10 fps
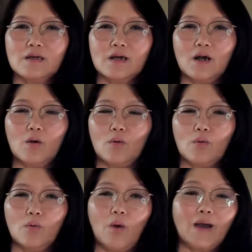
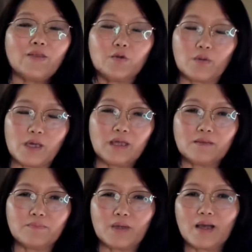what you eat
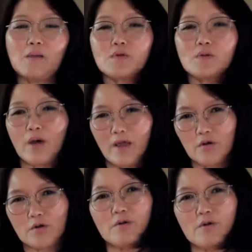becomes what you're going
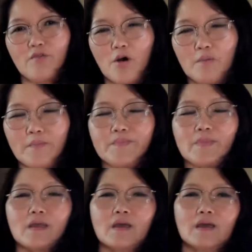to perform.
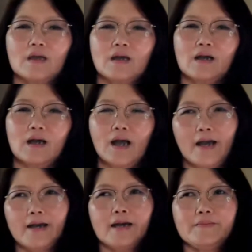
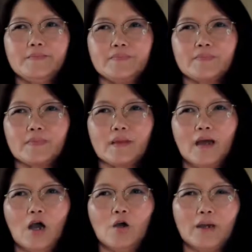I
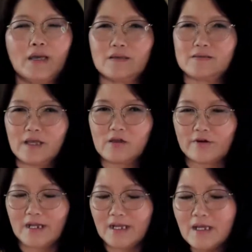hope I say
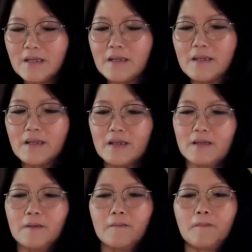correctly.
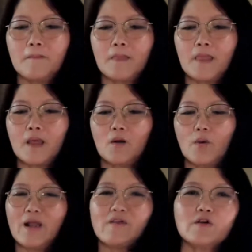
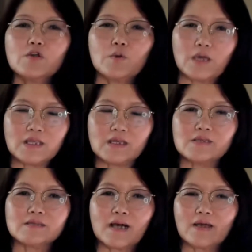Whatever you eat
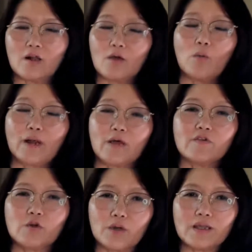inside, or whatever
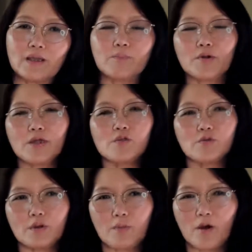you eat and put it into
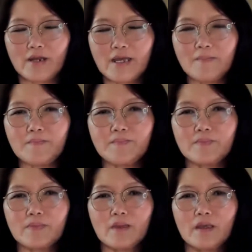your body,
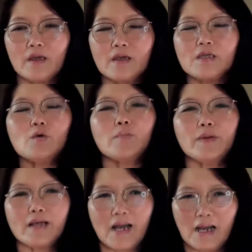you will
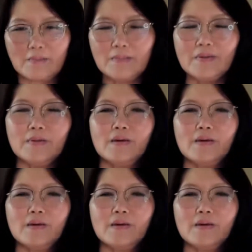become,